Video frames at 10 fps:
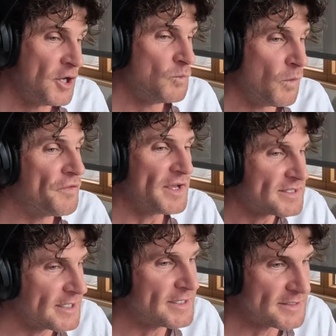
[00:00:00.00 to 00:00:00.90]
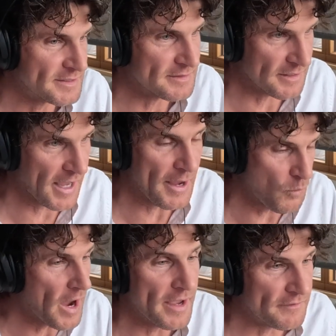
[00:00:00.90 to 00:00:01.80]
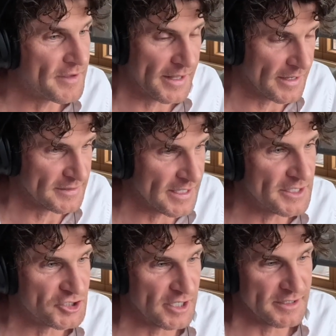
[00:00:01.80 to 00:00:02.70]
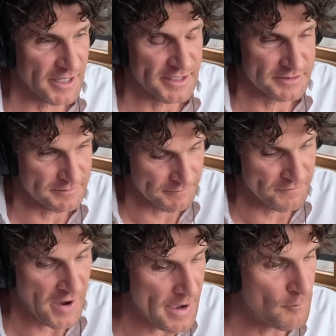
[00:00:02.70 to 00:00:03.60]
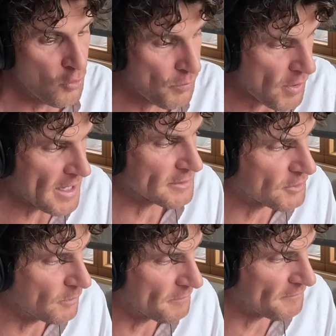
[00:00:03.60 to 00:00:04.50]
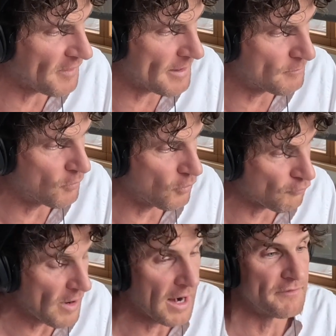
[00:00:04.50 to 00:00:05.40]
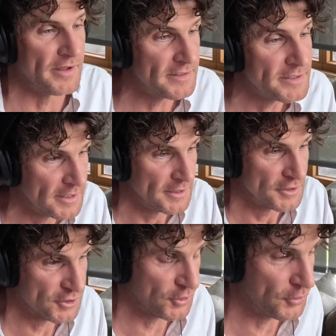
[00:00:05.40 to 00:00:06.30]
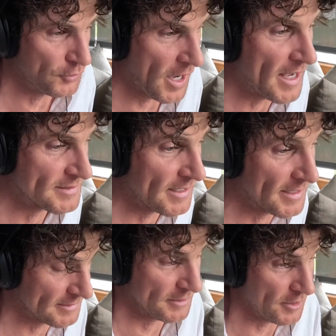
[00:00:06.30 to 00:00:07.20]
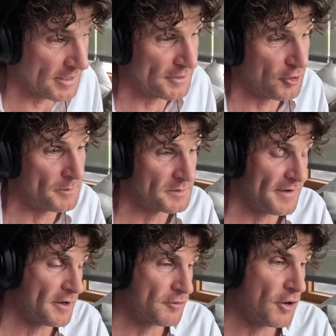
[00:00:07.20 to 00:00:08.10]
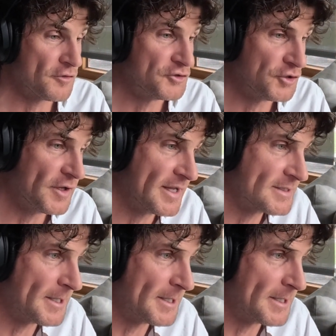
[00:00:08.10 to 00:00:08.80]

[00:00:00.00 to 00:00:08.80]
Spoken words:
Well, this is a way of getting teaching that is far more practical and far more relevant to us, as in terms of our growth and journey, isn't it?